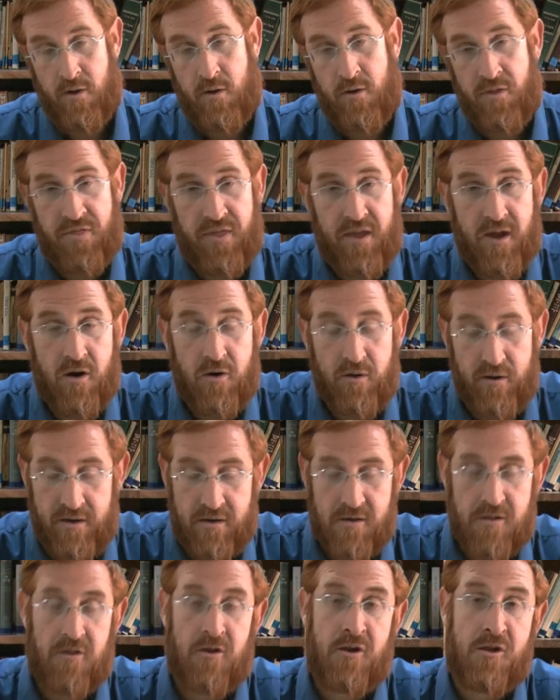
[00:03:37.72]
There,
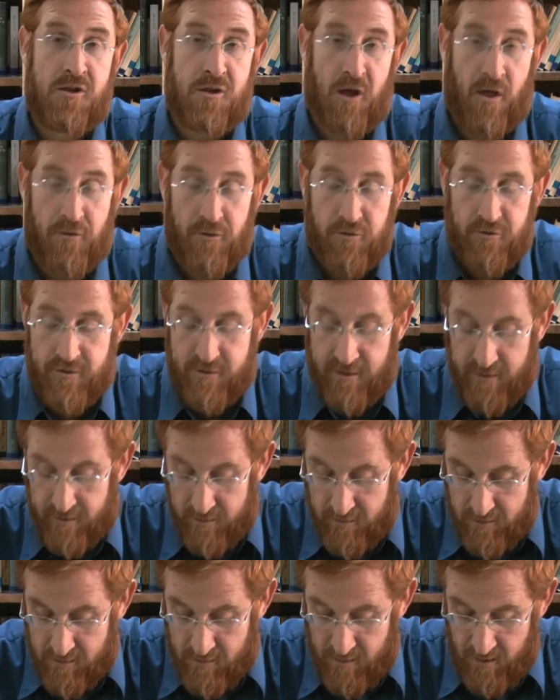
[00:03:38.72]
it's the southern
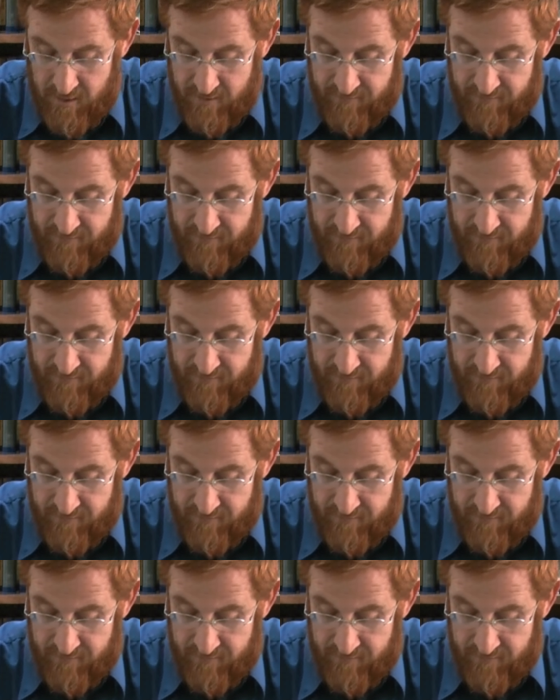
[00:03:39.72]
kings.